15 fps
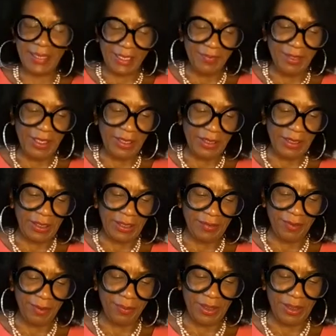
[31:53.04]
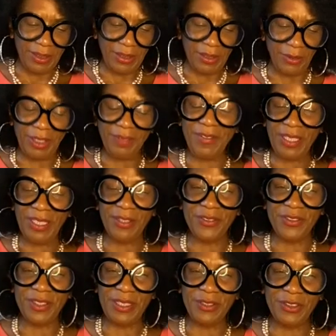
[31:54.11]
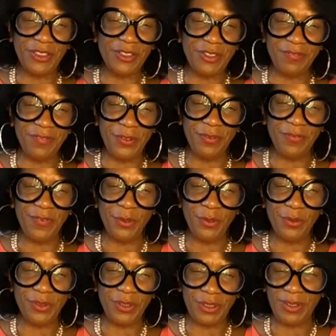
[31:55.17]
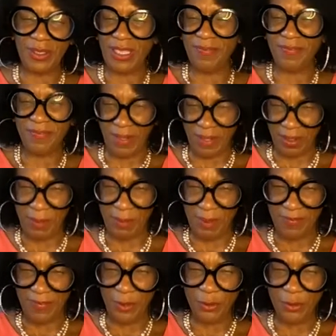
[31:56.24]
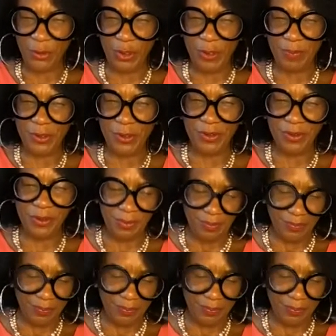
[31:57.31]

giving me or giving us just a few of those, just a couple of those scriptures?